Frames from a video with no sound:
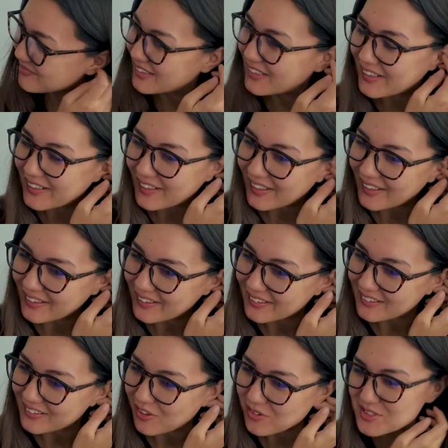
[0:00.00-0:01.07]

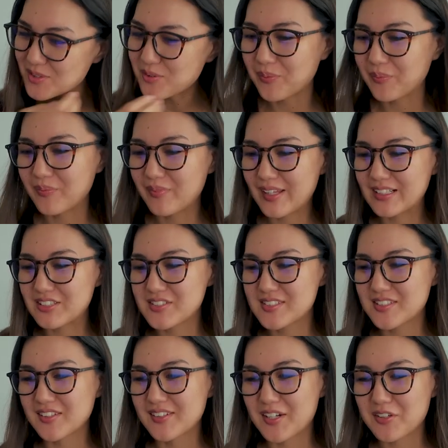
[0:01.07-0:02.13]
Okay. Also, like just
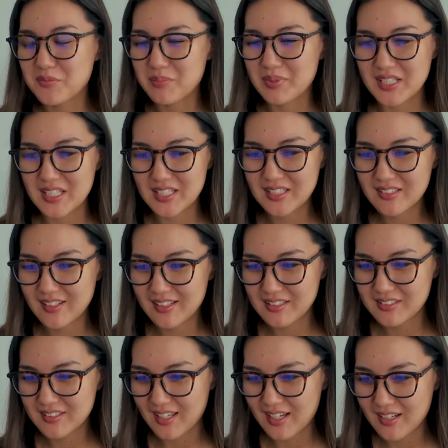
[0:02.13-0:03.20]
the letter B
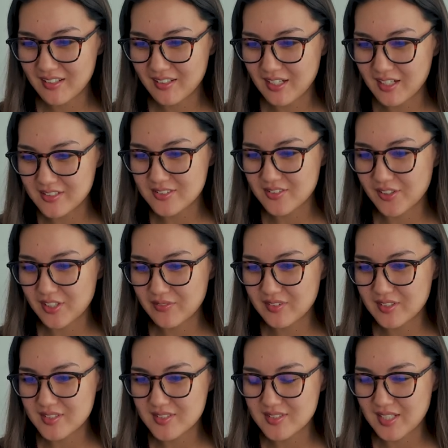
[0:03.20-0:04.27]
like that, and it's not
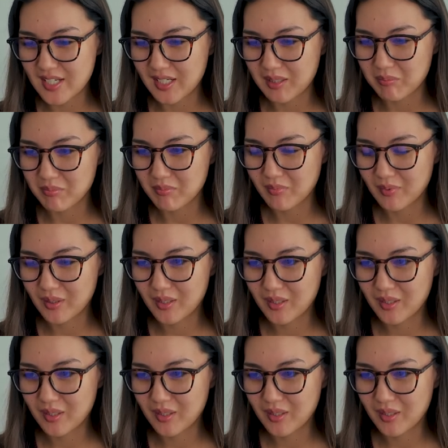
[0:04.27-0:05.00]
even the same